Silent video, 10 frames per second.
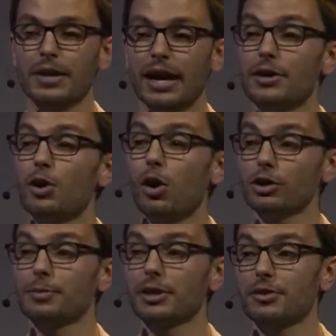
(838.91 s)
And then
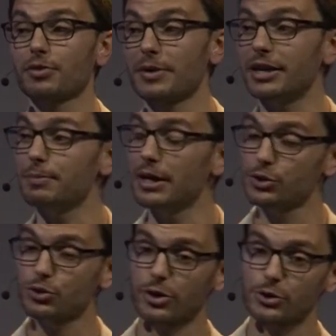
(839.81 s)
ultimately, from the
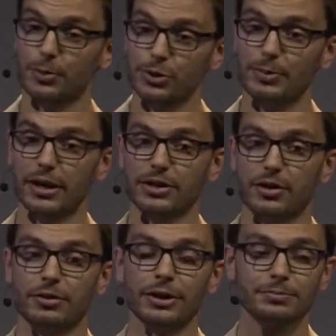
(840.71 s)
administrator's
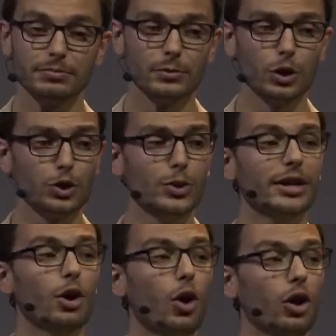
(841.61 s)
perspective, you
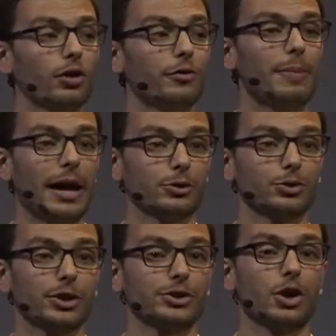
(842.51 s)
get all of
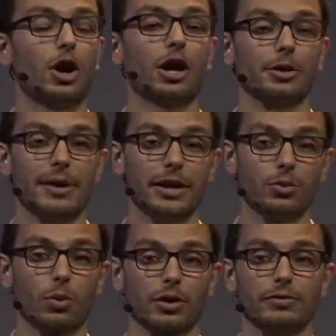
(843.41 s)
Boundary's automated
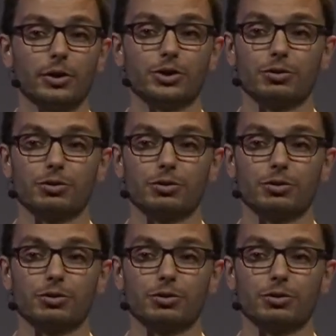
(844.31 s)
workflows